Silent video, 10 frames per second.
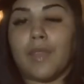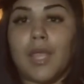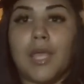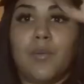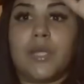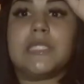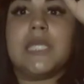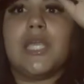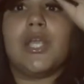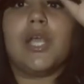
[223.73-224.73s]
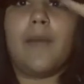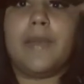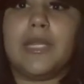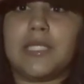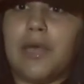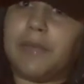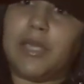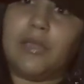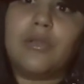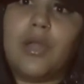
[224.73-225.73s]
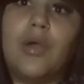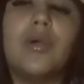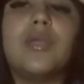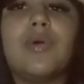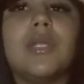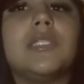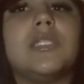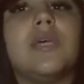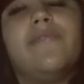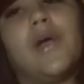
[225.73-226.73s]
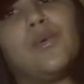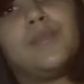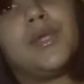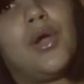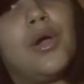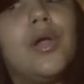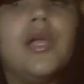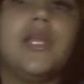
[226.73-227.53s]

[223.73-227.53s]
he want to sit here and come in and tell me, you know, he wants to fuck with me hard.